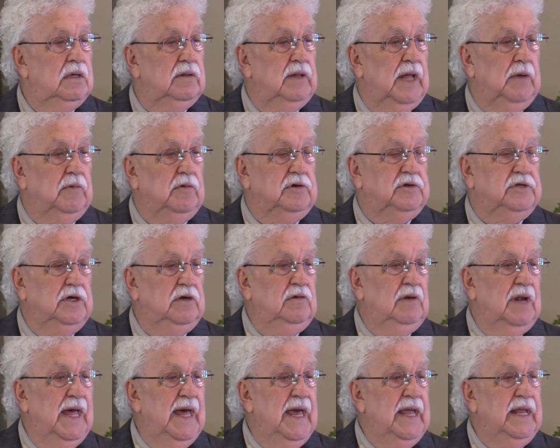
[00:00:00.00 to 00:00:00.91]
They were
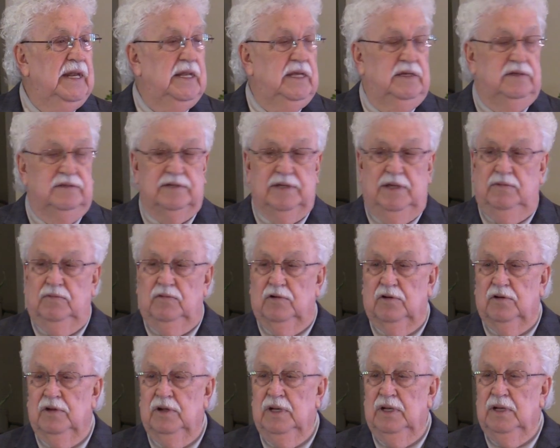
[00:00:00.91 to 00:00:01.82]
two ladies that
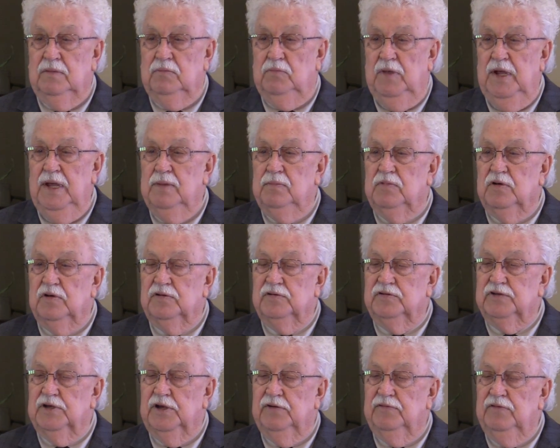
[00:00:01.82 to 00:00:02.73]
were
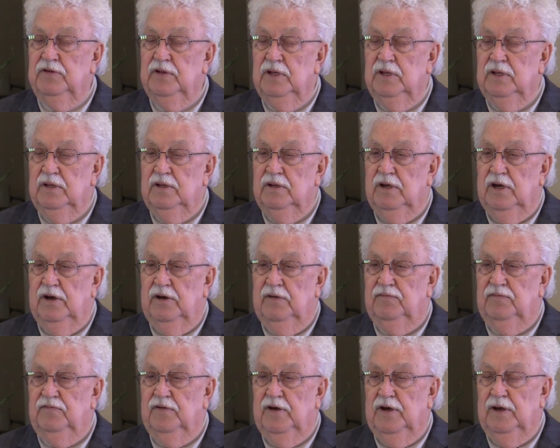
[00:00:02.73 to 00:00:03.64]
members of,
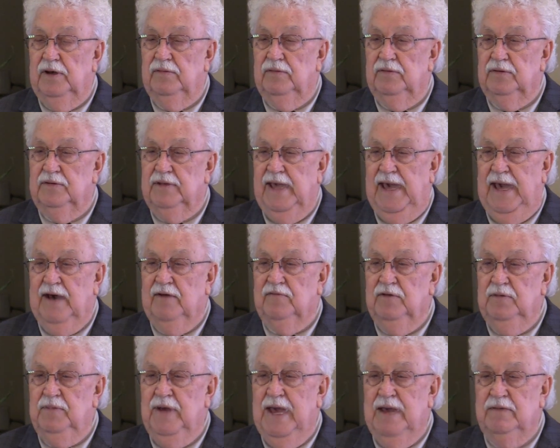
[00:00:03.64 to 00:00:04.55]
of uh,
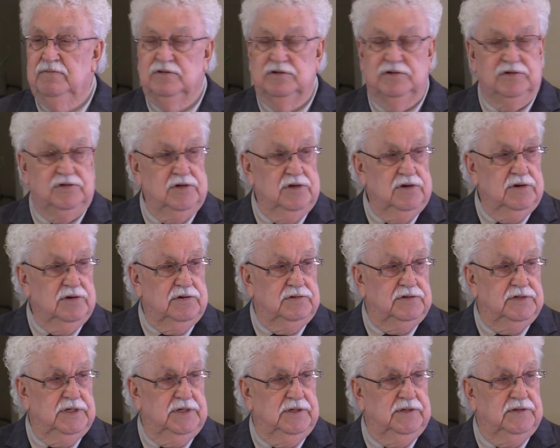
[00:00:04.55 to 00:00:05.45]
Calvary Baptist
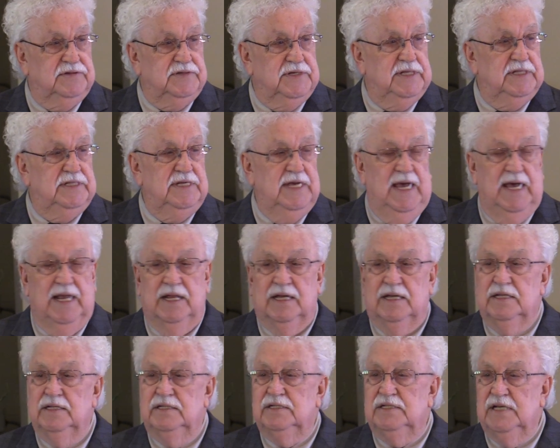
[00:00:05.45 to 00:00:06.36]
Church in Cynthiana,
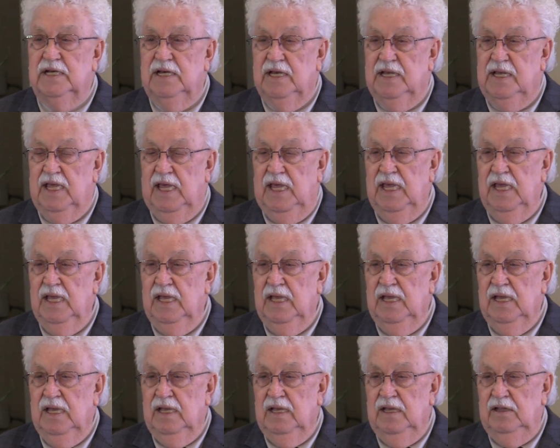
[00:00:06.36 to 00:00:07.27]
Kentucky.
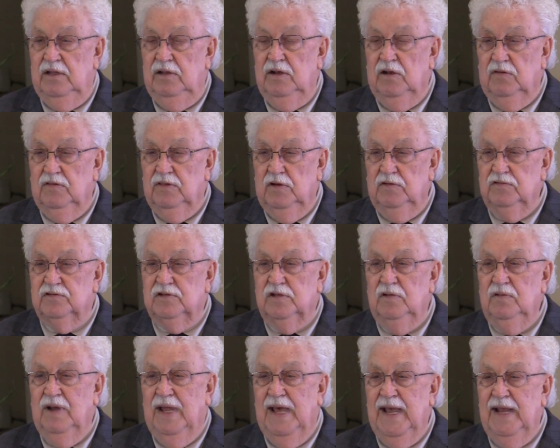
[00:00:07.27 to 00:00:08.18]
You know, those
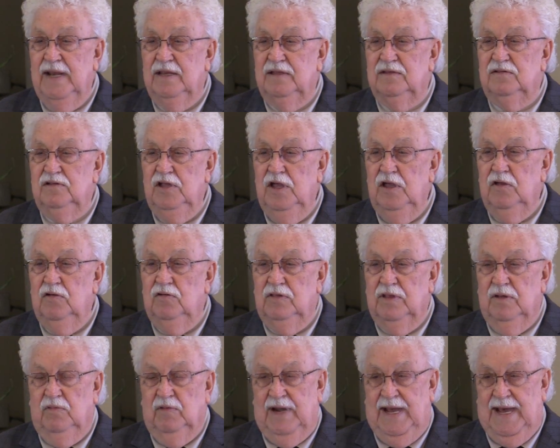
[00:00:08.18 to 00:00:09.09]
two ladies knew
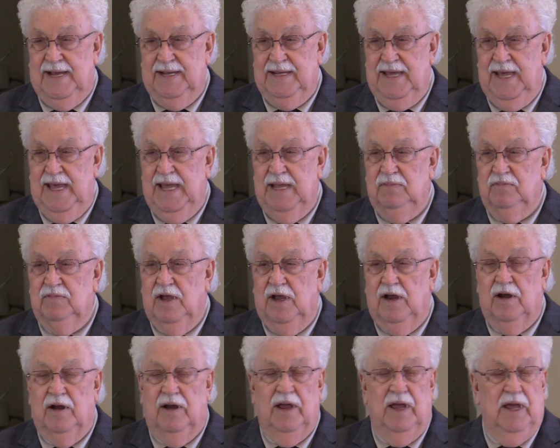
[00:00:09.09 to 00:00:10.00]
that when I came
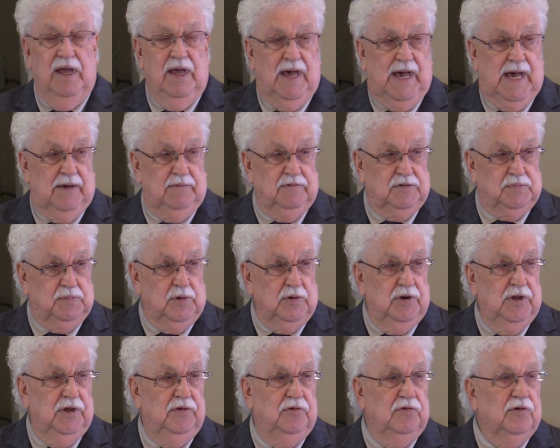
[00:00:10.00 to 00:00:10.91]
there, I was
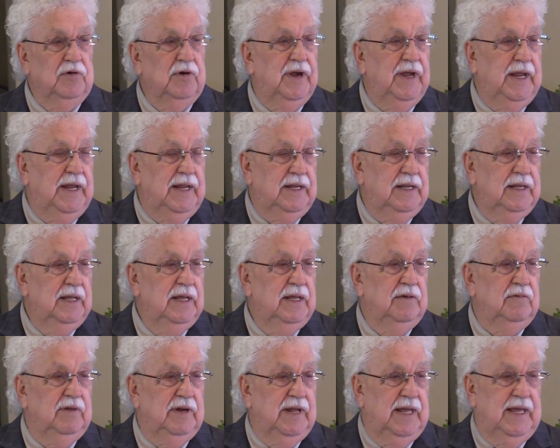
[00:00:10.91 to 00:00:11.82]
pretty green
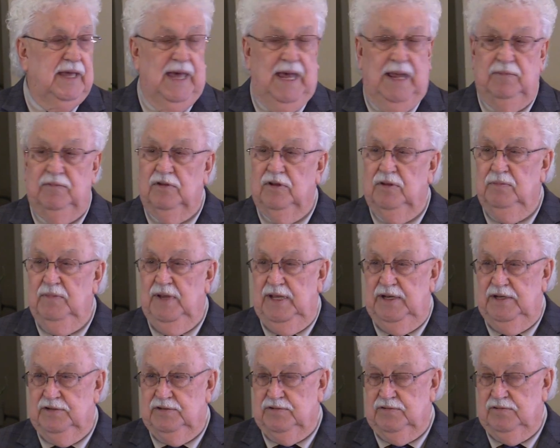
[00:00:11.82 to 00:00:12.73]
when it came to the
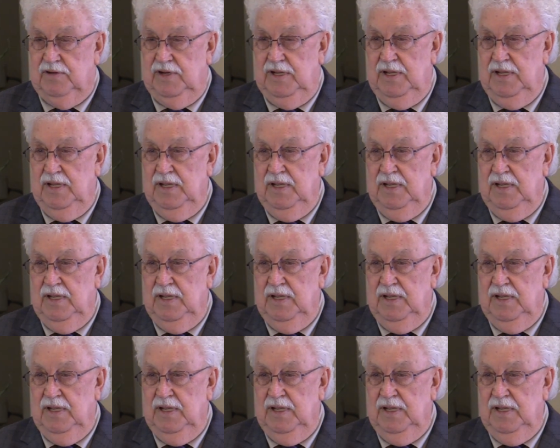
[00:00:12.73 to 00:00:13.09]
ministry.